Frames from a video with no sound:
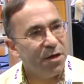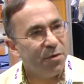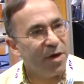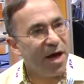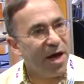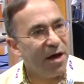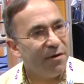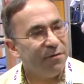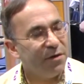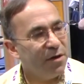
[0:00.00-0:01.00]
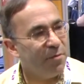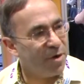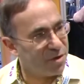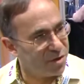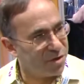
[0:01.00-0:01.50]
you would have
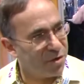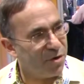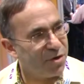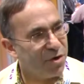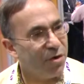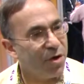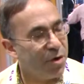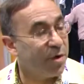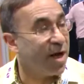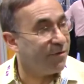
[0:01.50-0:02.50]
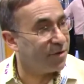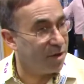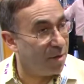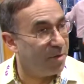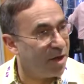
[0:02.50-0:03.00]
limiter distortion or you would have
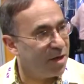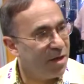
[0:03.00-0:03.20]
clipping,